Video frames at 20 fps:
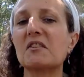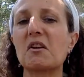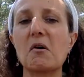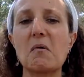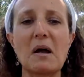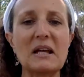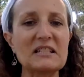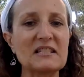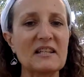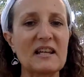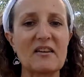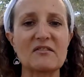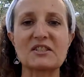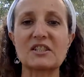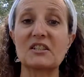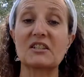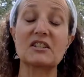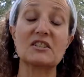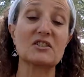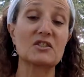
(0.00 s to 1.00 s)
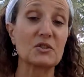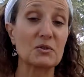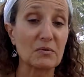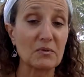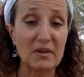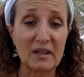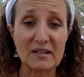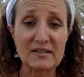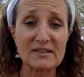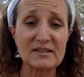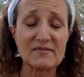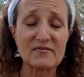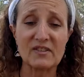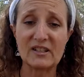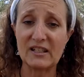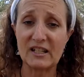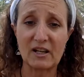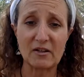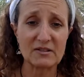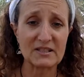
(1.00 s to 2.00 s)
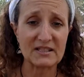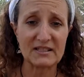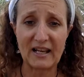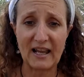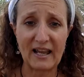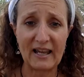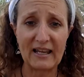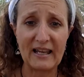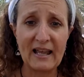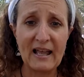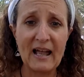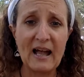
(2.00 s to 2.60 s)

no idea I was going to do this video today.